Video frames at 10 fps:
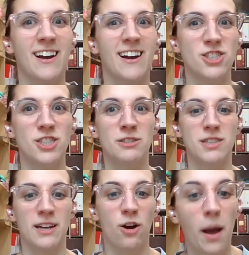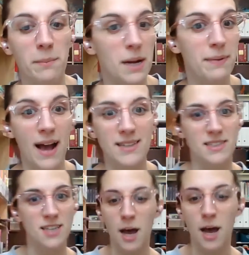And she's like, oh, I'm going to pass
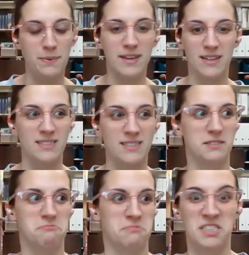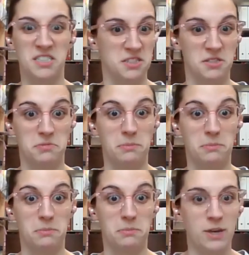this up because this is
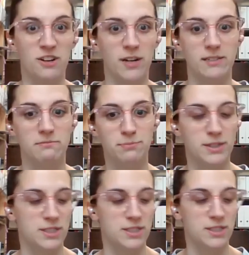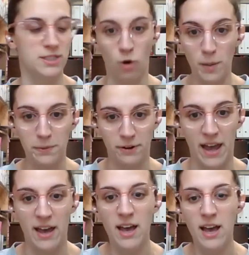something that we could potentially incorporate.